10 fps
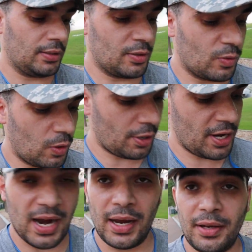Don't
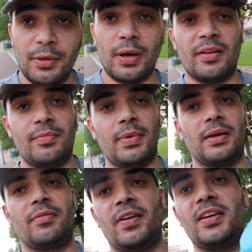worry, I do have
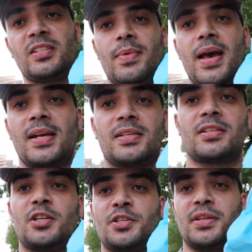my face
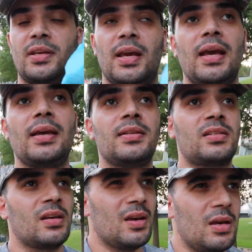mask just in
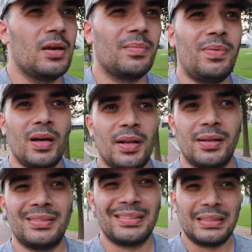case, but
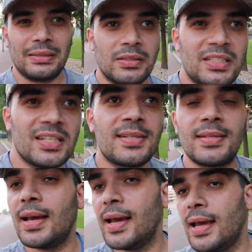let's just
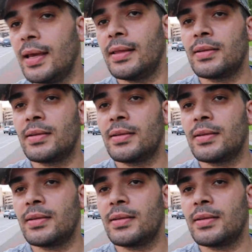say